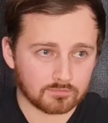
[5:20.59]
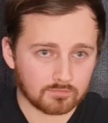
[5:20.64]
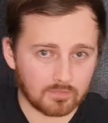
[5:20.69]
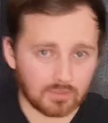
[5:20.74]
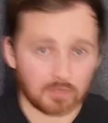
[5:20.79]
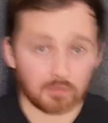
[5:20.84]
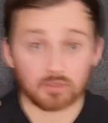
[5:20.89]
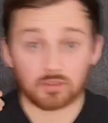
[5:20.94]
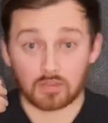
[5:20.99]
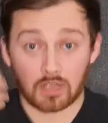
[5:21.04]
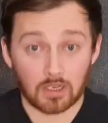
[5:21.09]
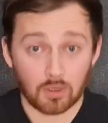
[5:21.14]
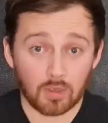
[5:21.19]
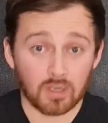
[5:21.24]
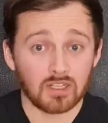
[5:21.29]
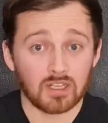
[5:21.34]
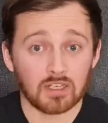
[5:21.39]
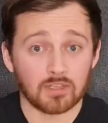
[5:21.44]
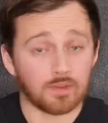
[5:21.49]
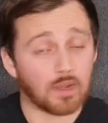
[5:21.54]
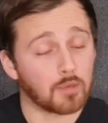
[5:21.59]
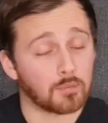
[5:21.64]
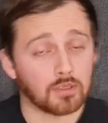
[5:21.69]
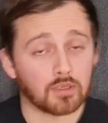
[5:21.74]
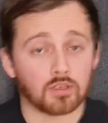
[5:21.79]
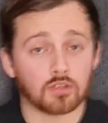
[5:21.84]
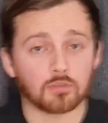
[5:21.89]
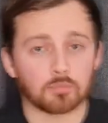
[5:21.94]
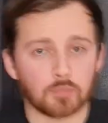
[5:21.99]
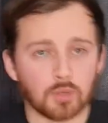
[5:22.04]
Now, I quite like that, I'll be
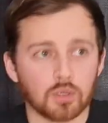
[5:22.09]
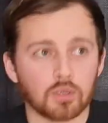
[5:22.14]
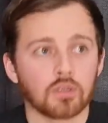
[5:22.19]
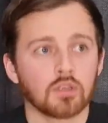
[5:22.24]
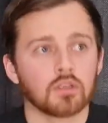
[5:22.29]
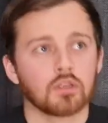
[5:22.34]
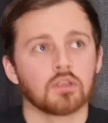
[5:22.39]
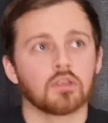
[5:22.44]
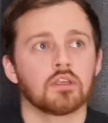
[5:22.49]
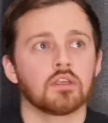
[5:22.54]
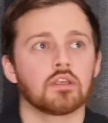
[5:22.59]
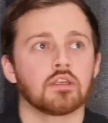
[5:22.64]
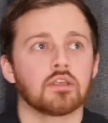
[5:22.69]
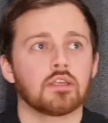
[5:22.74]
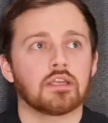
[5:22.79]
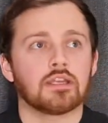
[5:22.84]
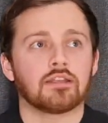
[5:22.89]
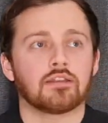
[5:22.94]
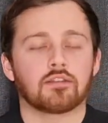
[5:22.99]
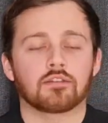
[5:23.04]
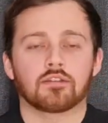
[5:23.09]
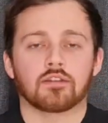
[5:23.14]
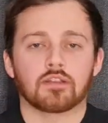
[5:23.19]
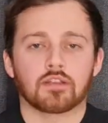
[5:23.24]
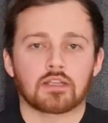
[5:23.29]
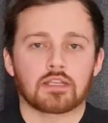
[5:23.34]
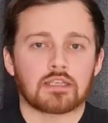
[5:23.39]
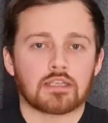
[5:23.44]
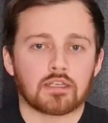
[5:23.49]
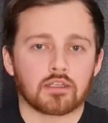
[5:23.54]
honest, but it
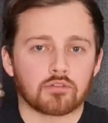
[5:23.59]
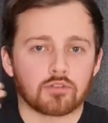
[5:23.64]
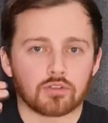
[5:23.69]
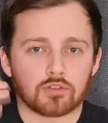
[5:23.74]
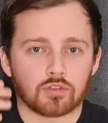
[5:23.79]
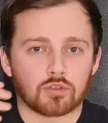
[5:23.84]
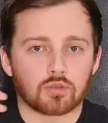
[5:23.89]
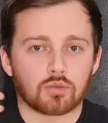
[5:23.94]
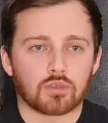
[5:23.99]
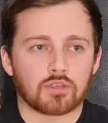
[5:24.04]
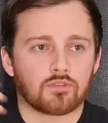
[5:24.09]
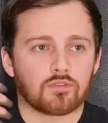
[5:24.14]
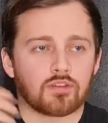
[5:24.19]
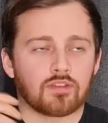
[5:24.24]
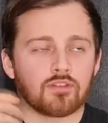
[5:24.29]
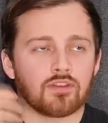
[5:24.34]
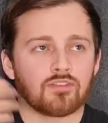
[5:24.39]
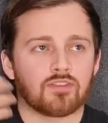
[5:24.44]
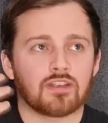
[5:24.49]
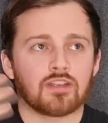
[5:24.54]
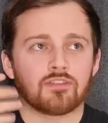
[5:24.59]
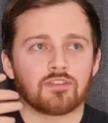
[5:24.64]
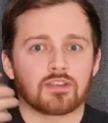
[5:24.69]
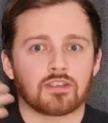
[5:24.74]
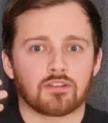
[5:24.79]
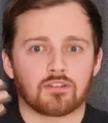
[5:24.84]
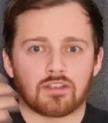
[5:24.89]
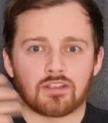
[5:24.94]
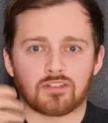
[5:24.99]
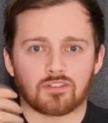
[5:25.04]
doesn't linger at all. If anything,
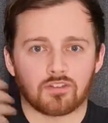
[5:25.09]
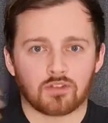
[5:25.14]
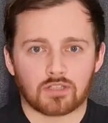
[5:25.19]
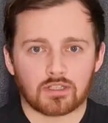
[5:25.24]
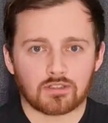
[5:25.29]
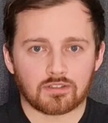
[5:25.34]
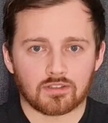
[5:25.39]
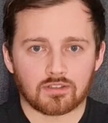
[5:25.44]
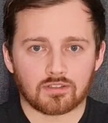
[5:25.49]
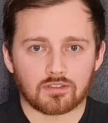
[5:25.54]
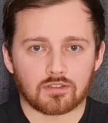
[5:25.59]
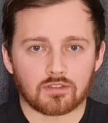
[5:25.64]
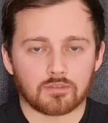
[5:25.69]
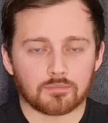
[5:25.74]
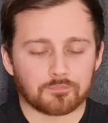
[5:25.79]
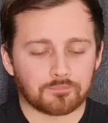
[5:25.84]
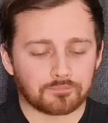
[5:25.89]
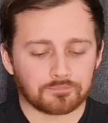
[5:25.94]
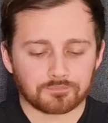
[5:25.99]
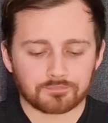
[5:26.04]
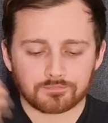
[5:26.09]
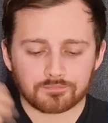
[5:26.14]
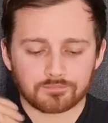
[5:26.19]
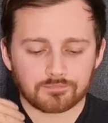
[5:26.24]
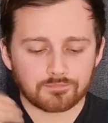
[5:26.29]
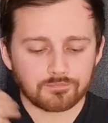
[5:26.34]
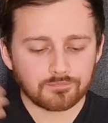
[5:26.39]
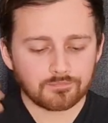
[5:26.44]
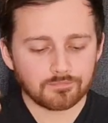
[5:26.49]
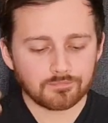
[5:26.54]
it's non-existent
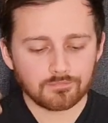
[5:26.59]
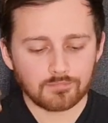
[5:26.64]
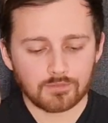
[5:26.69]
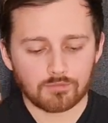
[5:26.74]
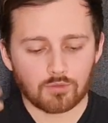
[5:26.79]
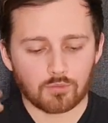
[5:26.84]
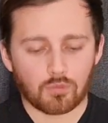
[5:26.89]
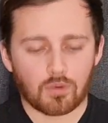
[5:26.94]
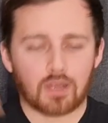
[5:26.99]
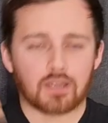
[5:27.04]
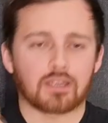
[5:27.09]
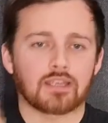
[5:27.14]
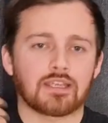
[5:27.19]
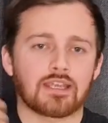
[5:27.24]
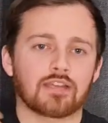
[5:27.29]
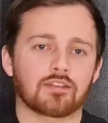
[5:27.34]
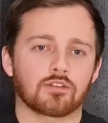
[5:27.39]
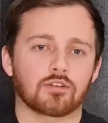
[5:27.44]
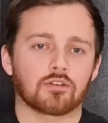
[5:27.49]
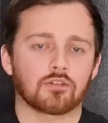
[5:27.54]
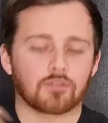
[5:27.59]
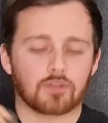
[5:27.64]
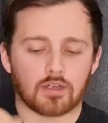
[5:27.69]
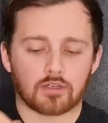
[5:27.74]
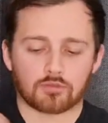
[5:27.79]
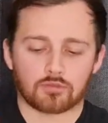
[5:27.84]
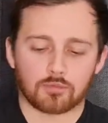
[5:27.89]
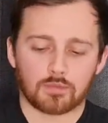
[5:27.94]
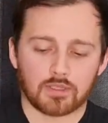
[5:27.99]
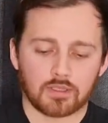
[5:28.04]
from what I can get so
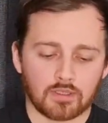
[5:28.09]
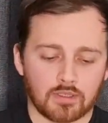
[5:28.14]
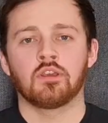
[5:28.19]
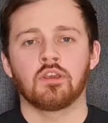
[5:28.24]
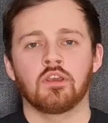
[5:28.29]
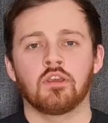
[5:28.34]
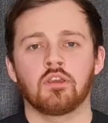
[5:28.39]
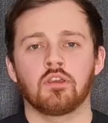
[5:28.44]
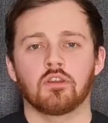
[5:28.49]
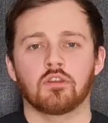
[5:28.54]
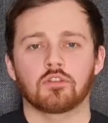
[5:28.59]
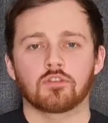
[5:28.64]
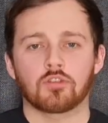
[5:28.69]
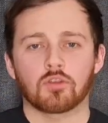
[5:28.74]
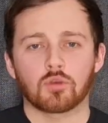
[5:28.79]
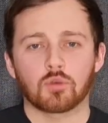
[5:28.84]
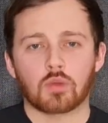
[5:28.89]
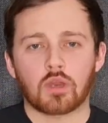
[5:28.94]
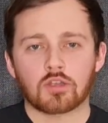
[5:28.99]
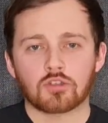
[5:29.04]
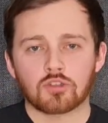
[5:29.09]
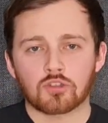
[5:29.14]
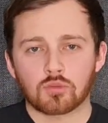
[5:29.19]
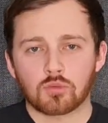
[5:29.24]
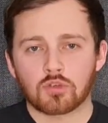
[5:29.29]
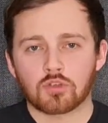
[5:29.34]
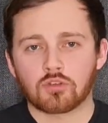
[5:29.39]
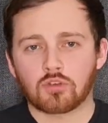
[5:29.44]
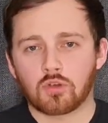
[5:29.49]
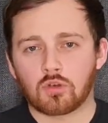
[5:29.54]
far from it. So I just
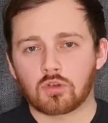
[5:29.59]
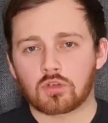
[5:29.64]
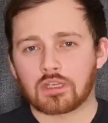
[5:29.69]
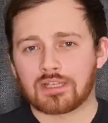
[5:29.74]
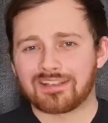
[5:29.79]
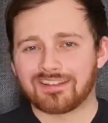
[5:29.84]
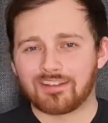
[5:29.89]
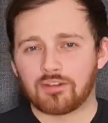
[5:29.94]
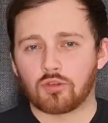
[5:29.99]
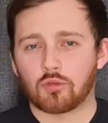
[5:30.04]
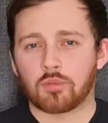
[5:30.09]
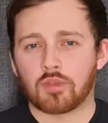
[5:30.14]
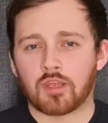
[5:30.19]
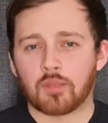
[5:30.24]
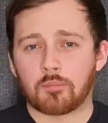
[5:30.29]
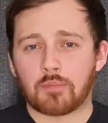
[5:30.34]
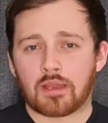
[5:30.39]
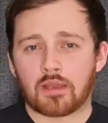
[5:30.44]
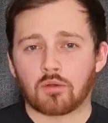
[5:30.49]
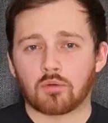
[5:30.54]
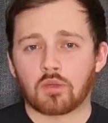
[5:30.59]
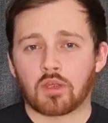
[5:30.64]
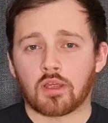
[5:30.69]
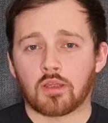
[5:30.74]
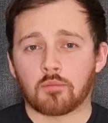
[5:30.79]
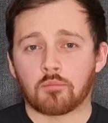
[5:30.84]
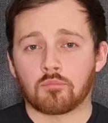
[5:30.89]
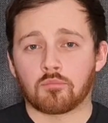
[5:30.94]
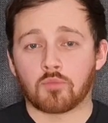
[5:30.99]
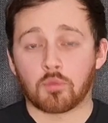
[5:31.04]
want to talk a little bit about
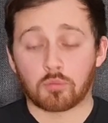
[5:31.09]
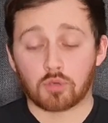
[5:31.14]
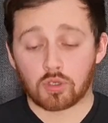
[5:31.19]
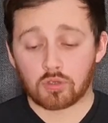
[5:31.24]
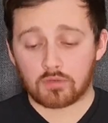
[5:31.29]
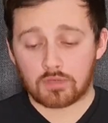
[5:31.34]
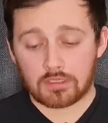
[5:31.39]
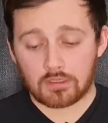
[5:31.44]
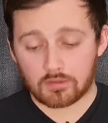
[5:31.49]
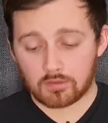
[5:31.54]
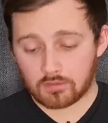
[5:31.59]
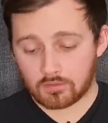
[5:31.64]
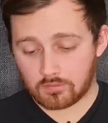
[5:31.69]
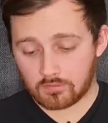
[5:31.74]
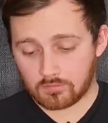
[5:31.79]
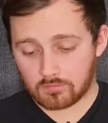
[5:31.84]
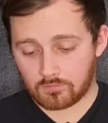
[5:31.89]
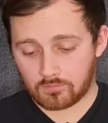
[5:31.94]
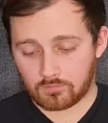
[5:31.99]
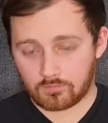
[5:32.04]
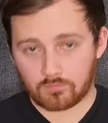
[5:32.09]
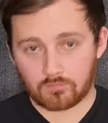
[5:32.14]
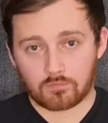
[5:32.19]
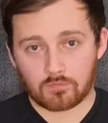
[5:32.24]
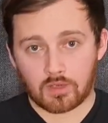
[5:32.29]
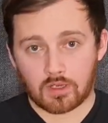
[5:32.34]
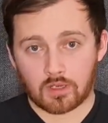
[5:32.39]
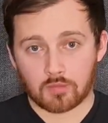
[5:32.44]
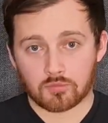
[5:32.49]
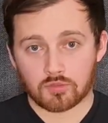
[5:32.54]
the brewery
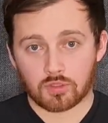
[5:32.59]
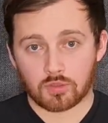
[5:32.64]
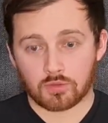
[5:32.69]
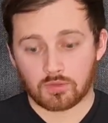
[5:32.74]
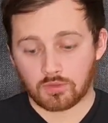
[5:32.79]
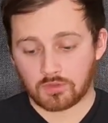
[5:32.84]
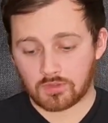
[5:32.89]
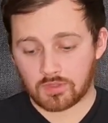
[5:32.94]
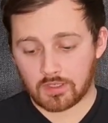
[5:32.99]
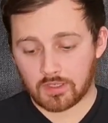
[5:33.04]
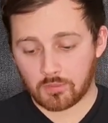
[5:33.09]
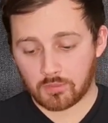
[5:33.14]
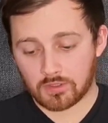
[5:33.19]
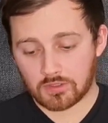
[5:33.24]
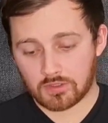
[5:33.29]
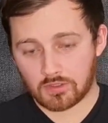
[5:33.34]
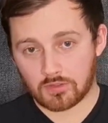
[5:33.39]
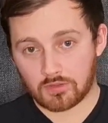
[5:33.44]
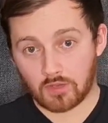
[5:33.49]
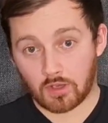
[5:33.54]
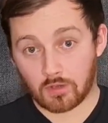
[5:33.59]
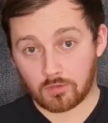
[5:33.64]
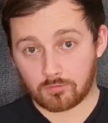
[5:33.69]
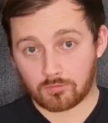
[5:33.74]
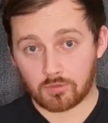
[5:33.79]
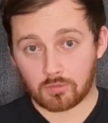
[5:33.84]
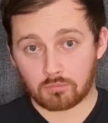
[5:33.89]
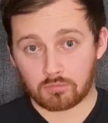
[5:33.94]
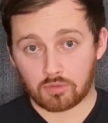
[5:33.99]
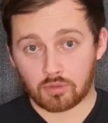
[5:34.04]
that I'm showing you today, which is Up
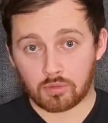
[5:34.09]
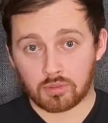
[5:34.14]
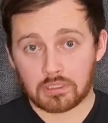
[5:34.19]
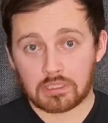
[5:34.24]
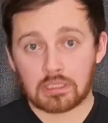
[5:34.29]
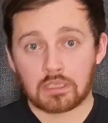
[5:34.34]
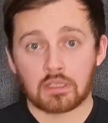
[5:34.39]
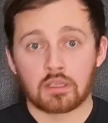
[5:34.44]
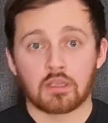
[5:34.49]
Front Brewing.